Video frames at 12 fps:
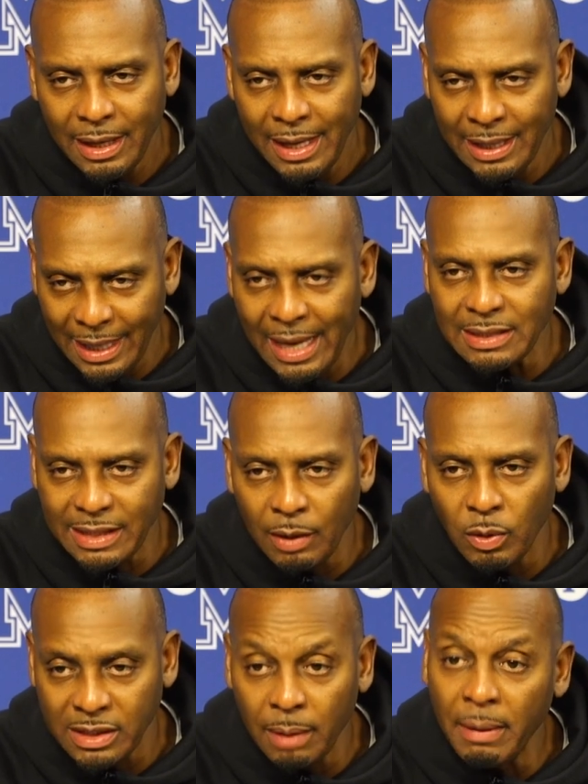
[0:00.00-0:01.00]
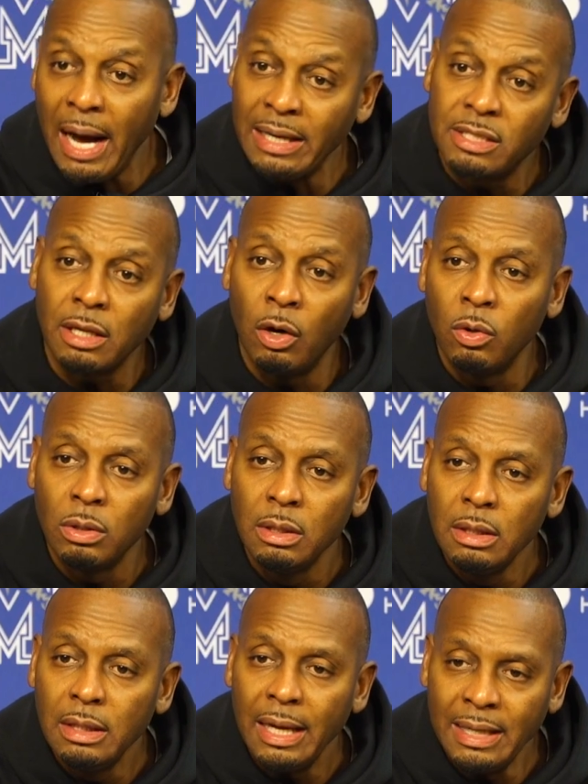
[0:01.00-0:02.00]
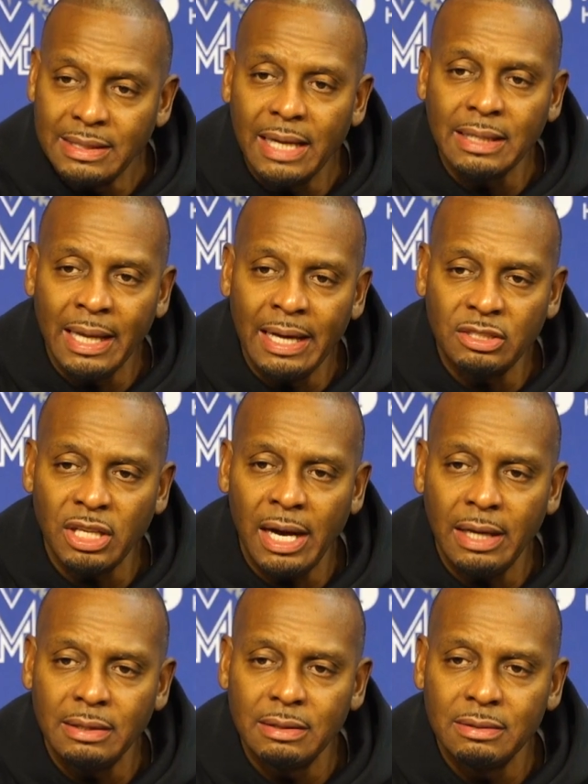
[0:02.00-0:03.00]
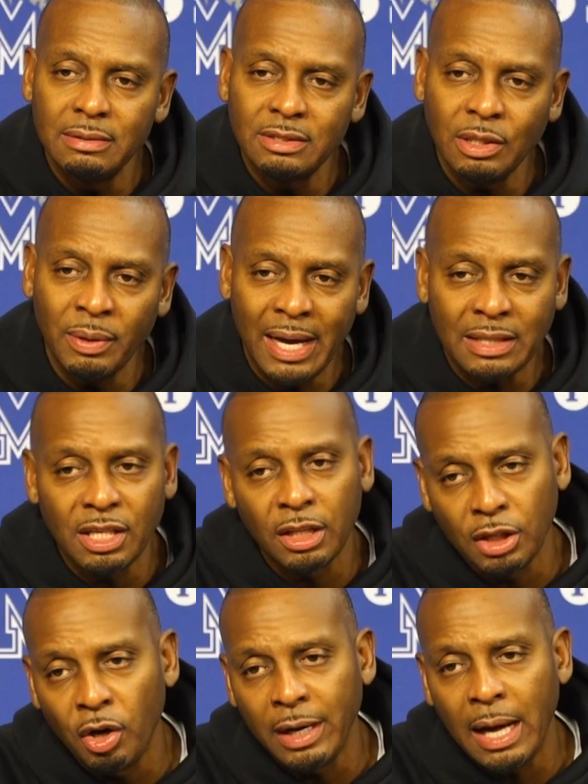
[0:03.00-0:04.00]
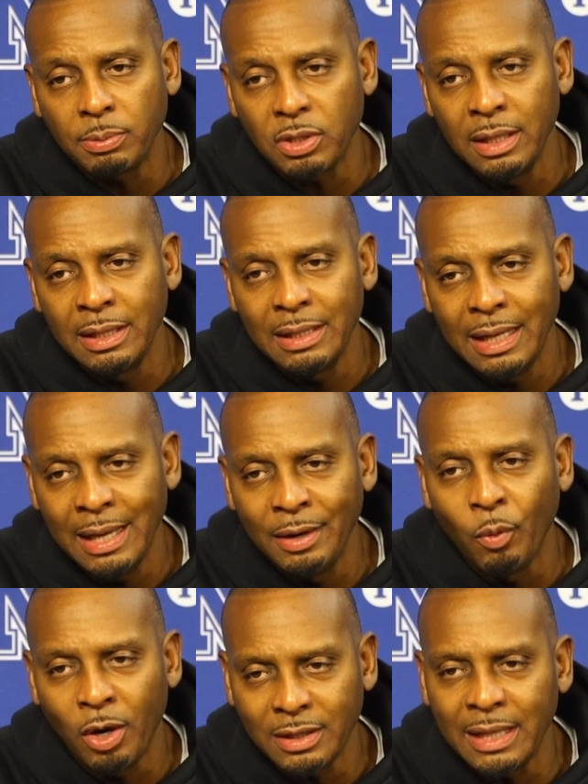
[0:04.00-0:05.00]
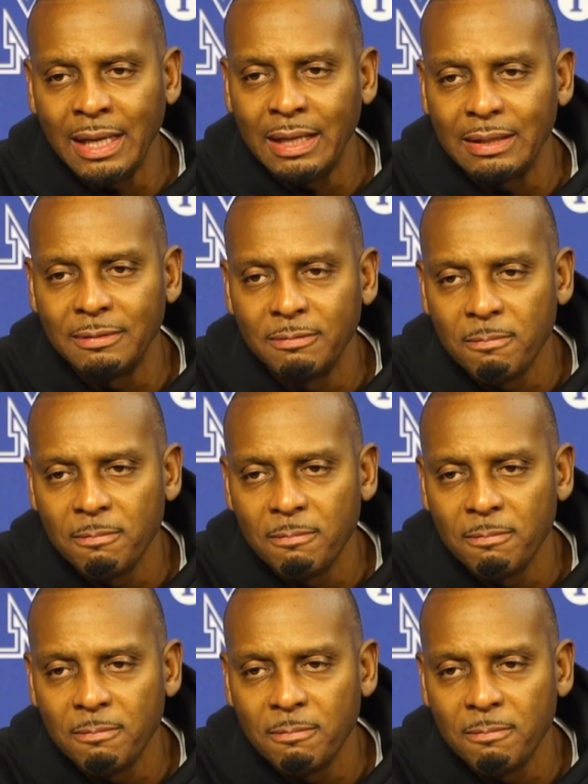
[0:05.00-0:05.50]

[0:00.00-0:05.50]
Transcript: and last thing was him to ISO and take the last shot. So we got to the third option and it worked again.